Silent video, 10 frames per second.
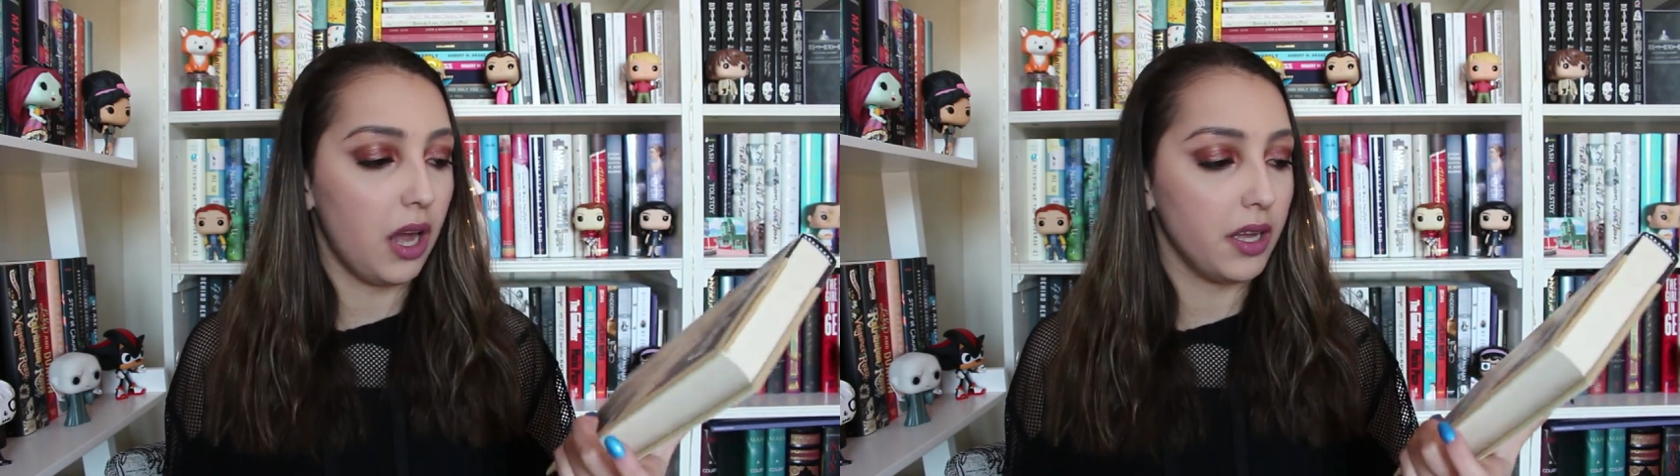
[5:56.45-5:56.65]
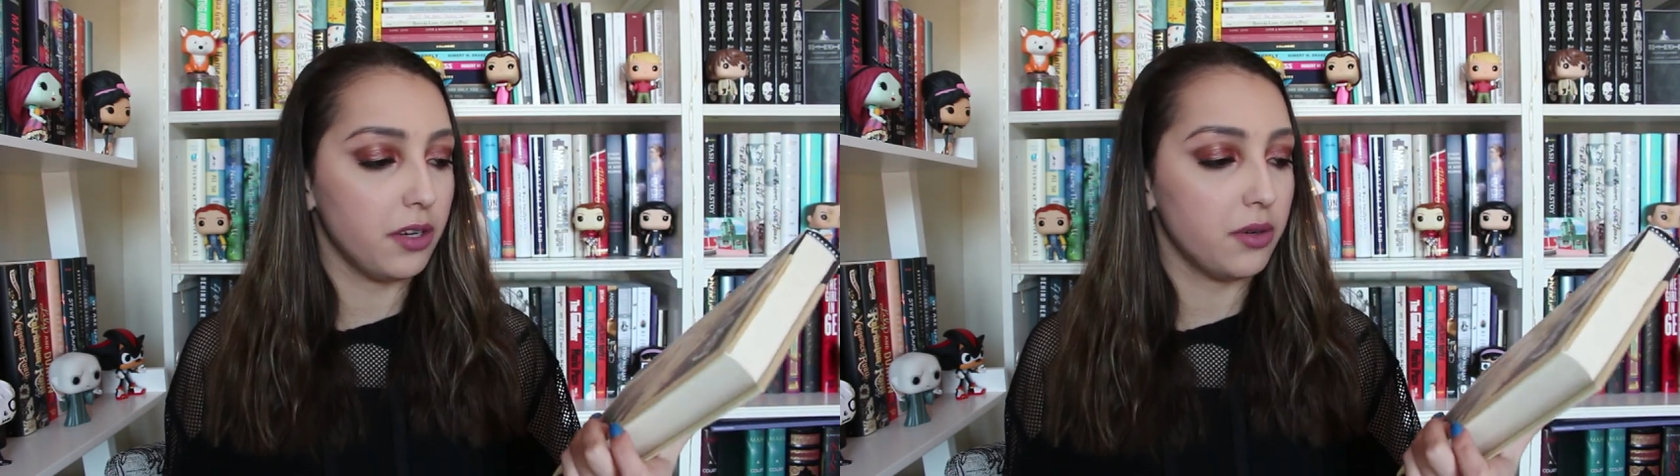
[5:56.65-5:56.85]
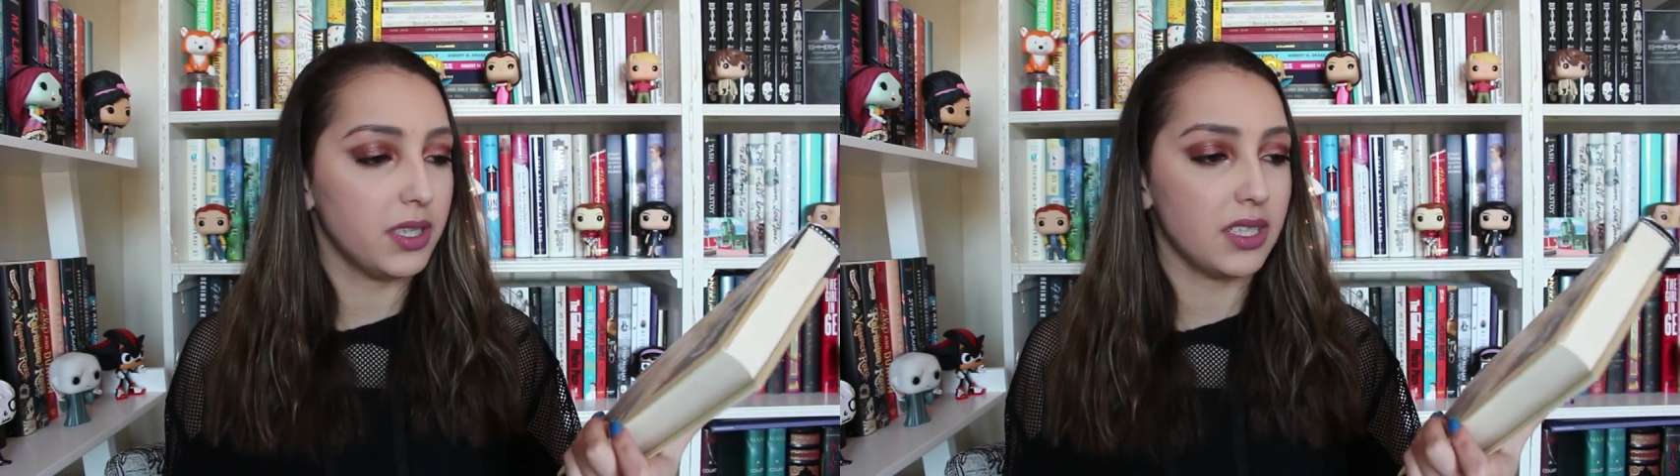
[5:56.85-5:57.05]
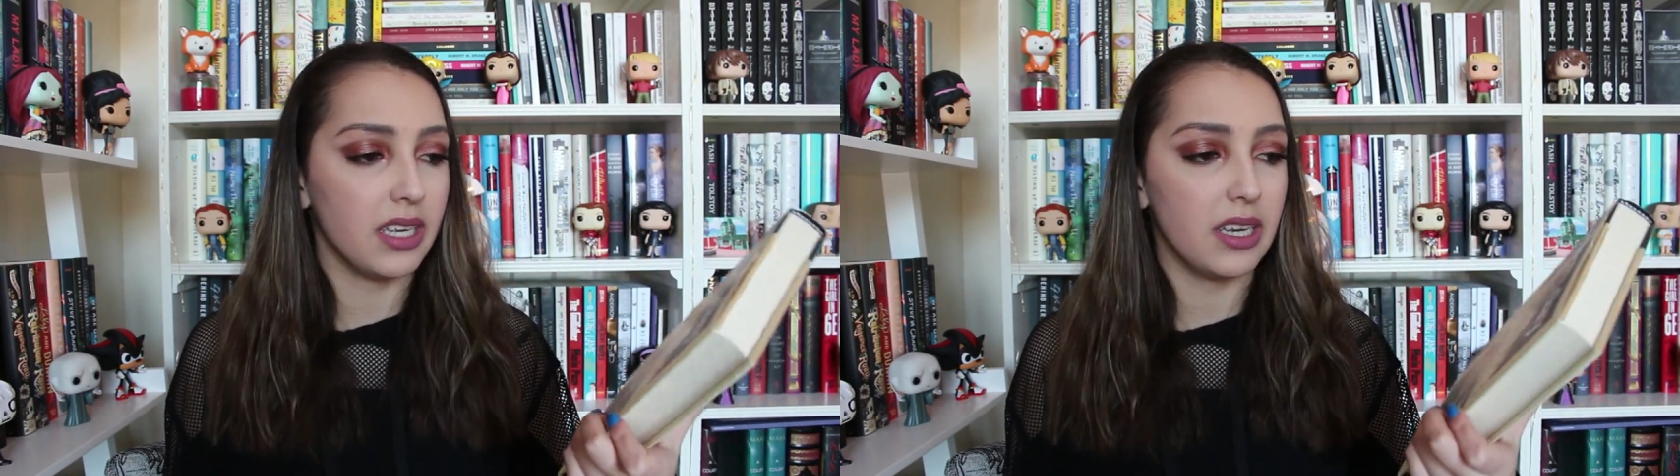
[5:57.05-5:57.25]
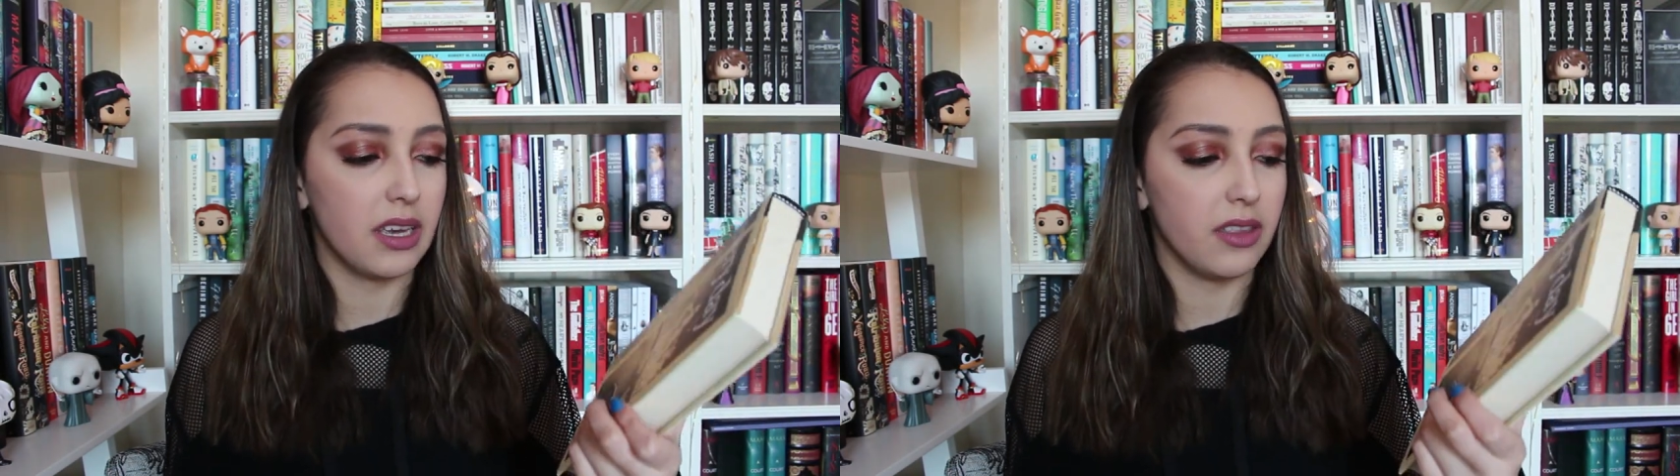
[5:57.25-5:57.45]
All I know is
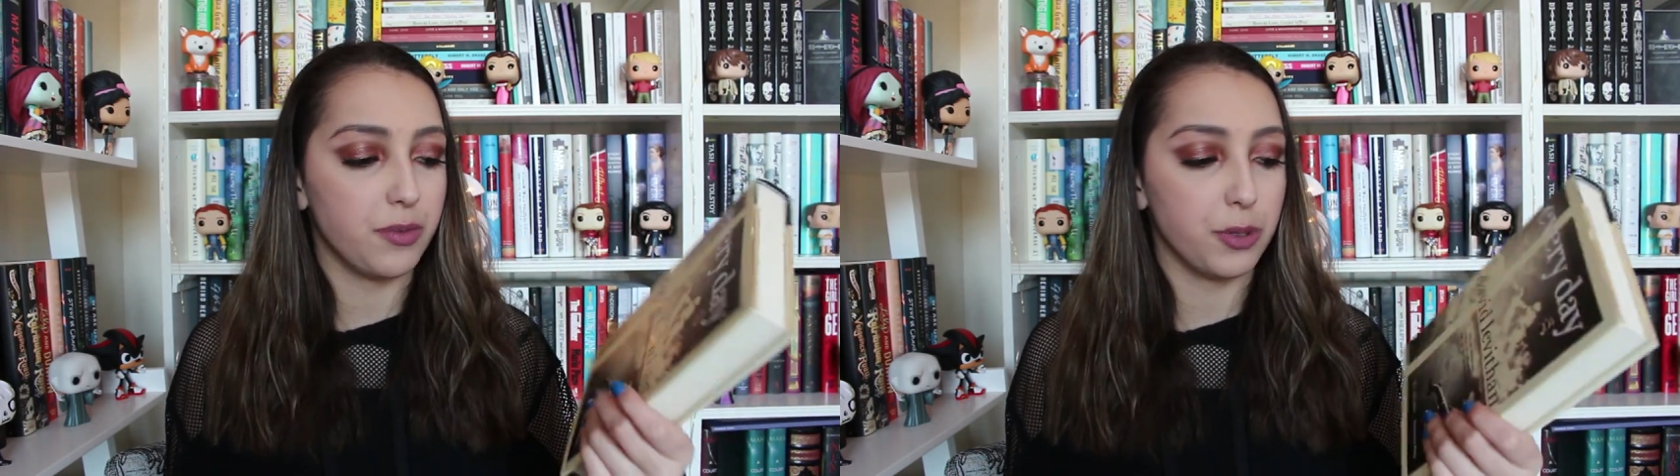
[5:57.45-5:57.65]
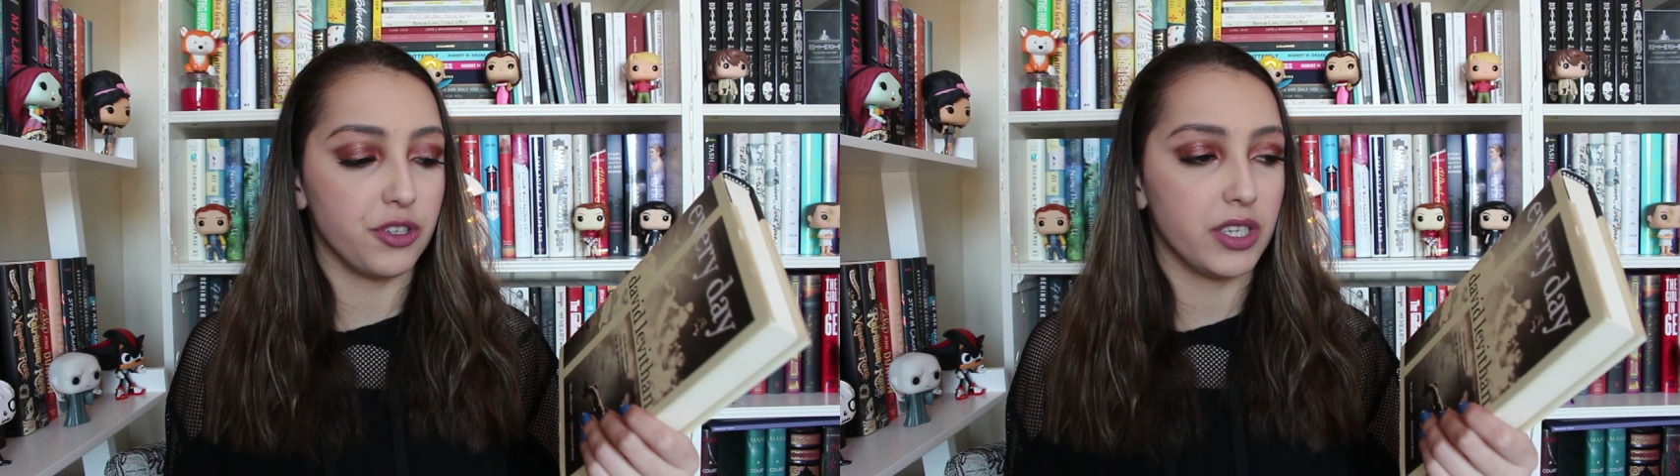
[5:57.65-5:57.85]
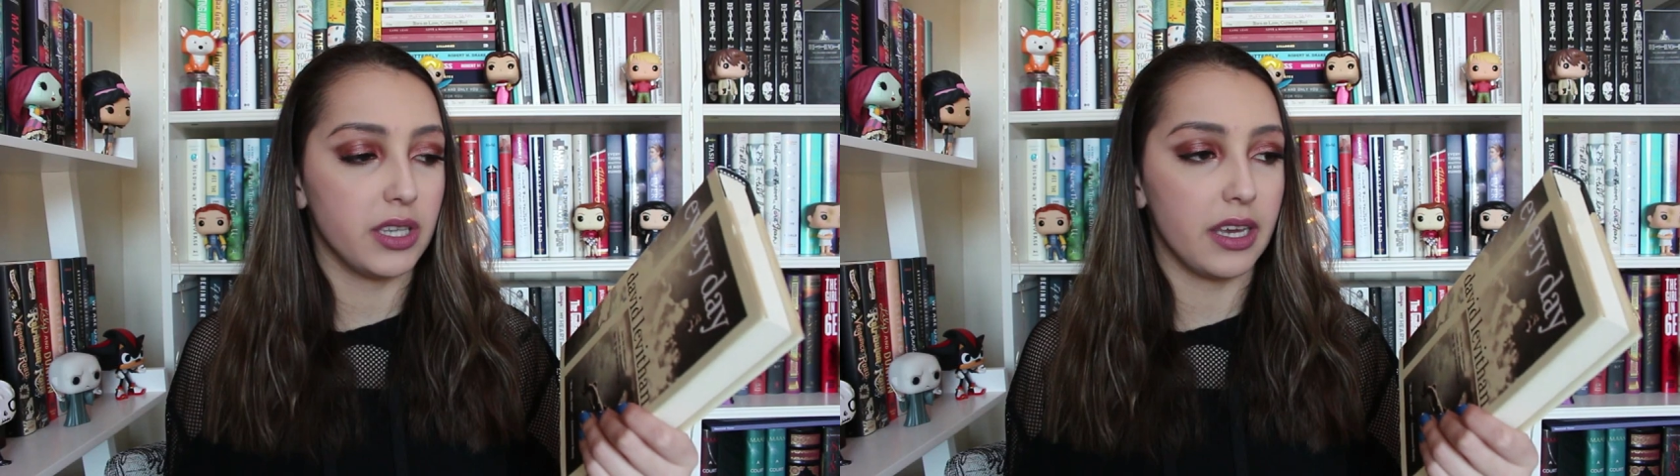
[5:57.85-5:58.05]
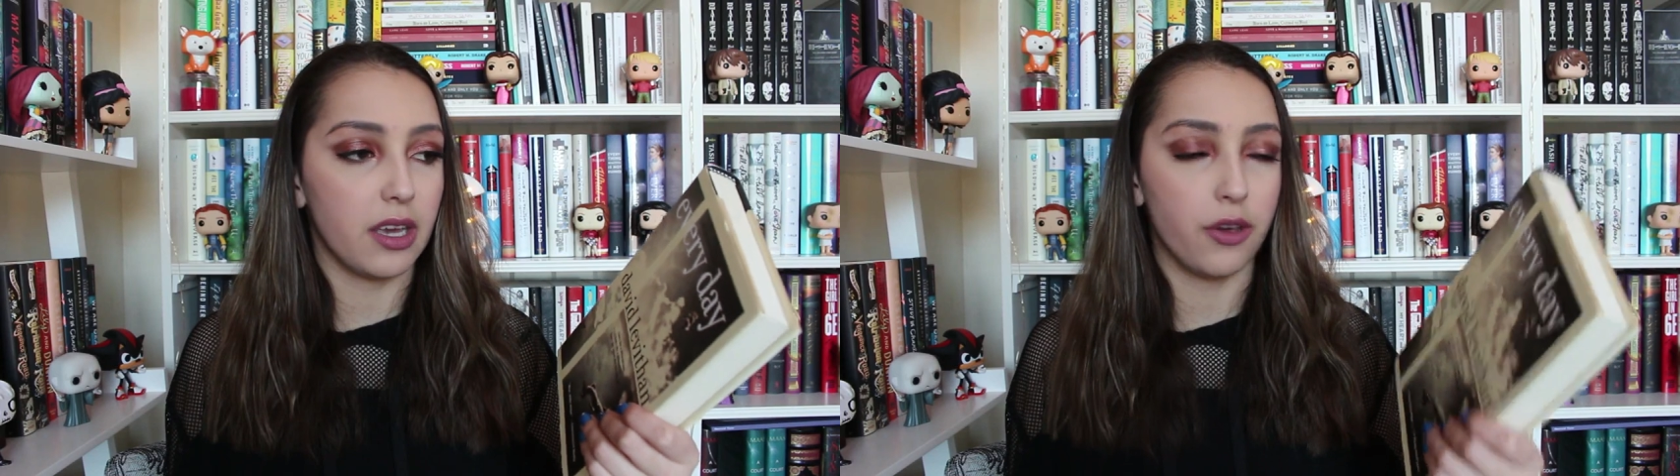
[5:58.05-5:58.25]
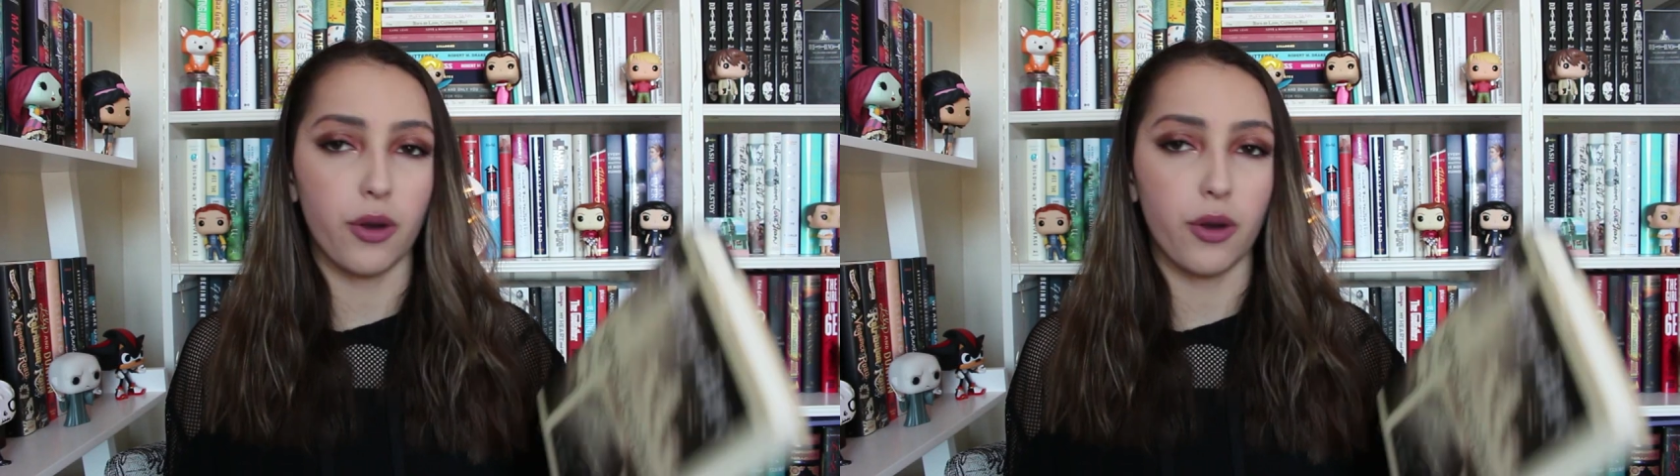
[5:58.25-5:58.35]
like this person like can